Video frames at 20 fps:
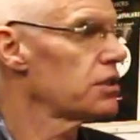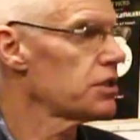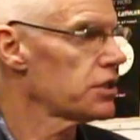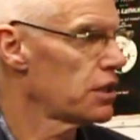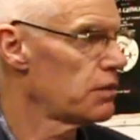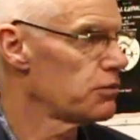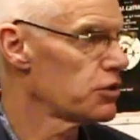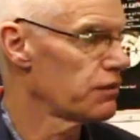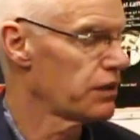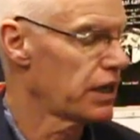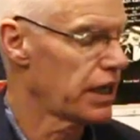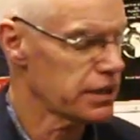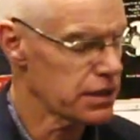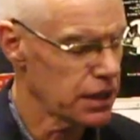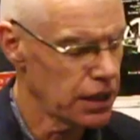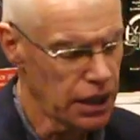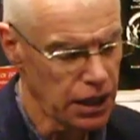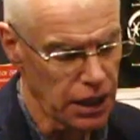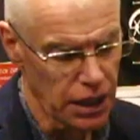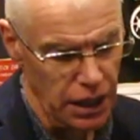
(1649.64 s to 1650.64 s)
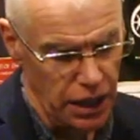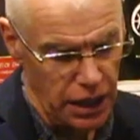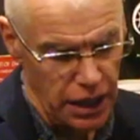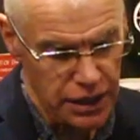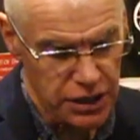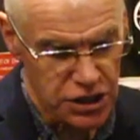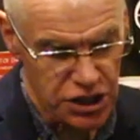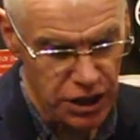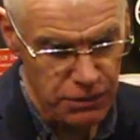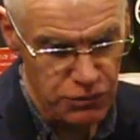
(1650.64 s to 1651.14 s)
in terms of that.
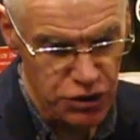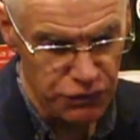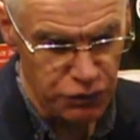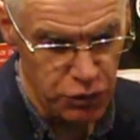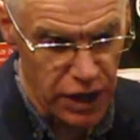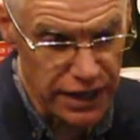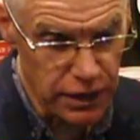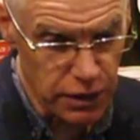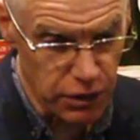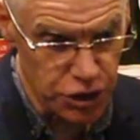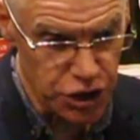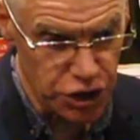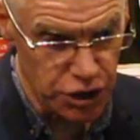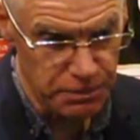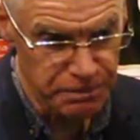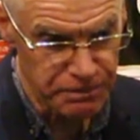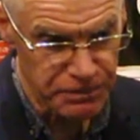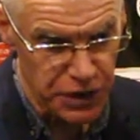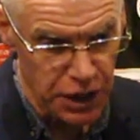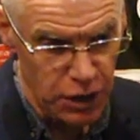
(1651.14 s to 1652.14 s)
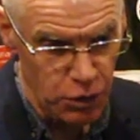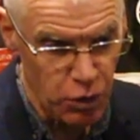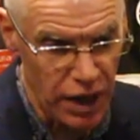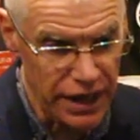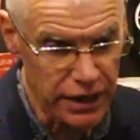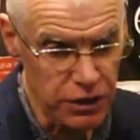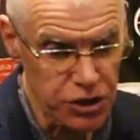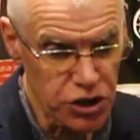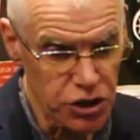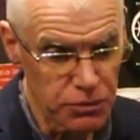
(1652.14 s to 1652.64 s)
In terms of Rendlesham,
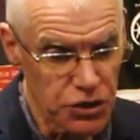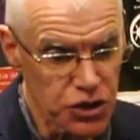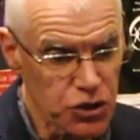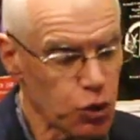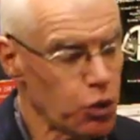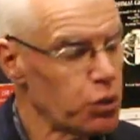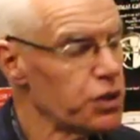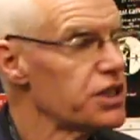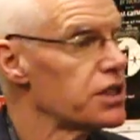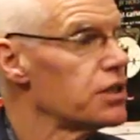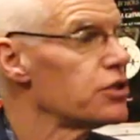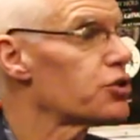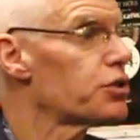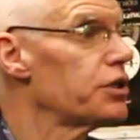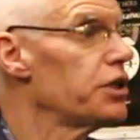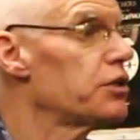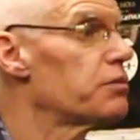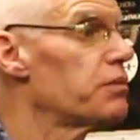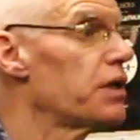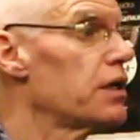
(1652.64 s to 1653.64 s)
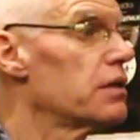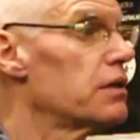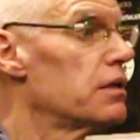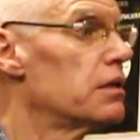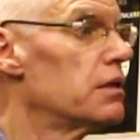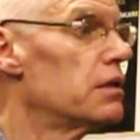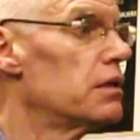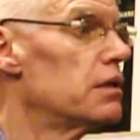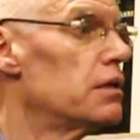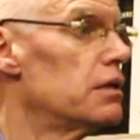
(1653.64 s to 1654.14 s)
Rendlesham has always intrigued me.
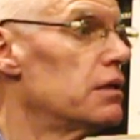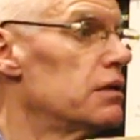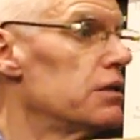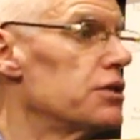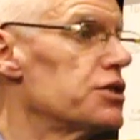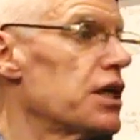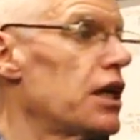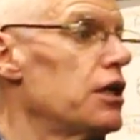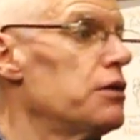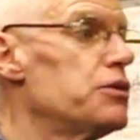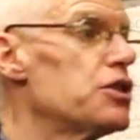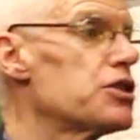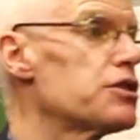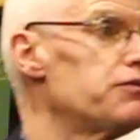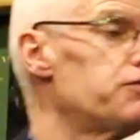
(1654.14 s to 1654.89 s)
There's elements